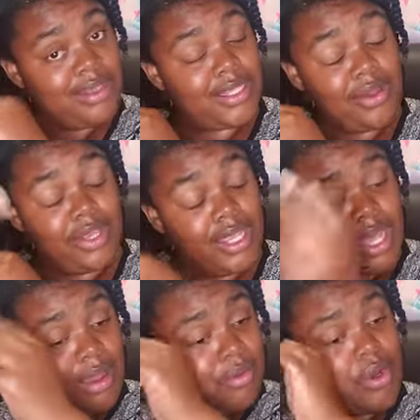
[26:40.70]
So
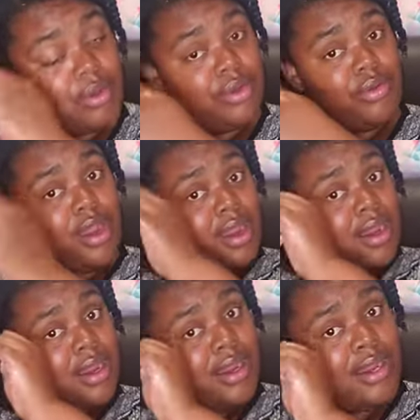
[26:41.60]
yeah, I want to do
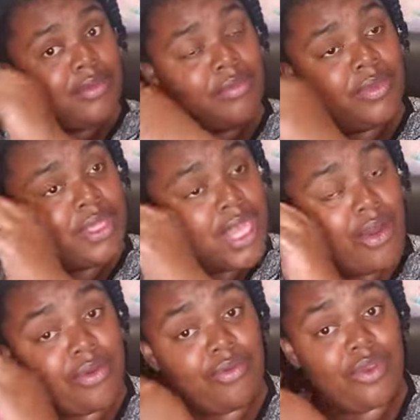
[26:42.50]
hair, I
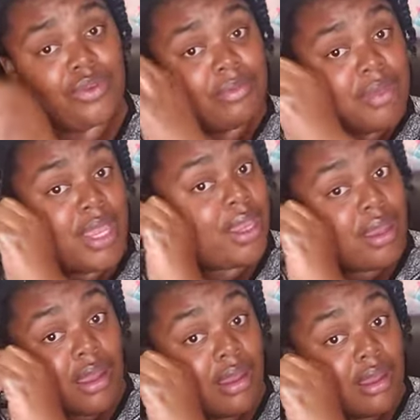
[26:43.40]
want to review some
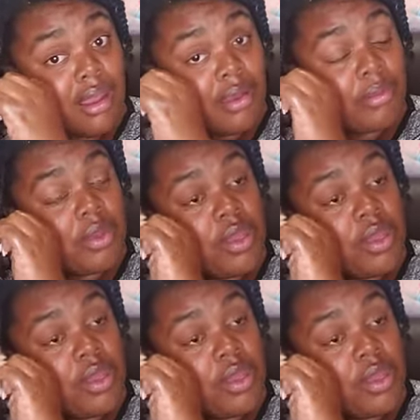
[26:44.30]
makeup,